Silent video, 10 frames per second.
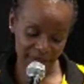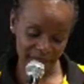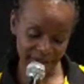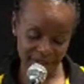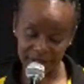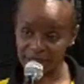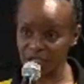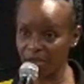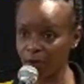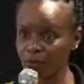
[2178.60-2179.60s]
that, it's
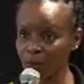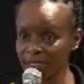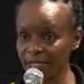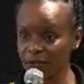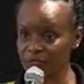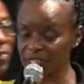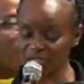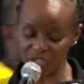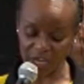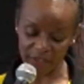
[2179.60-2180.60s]
share on what kind of
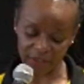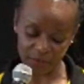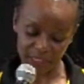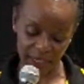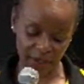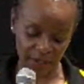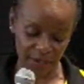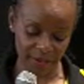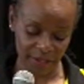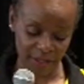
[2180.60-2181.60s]
signature they'll take,
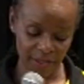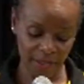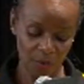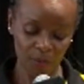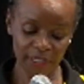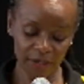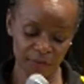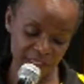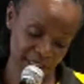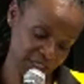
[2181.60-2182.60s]
what
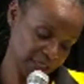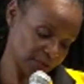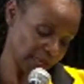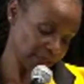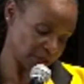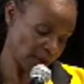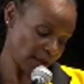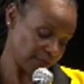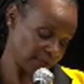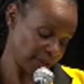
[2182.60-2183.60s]
kind of signature they'll have.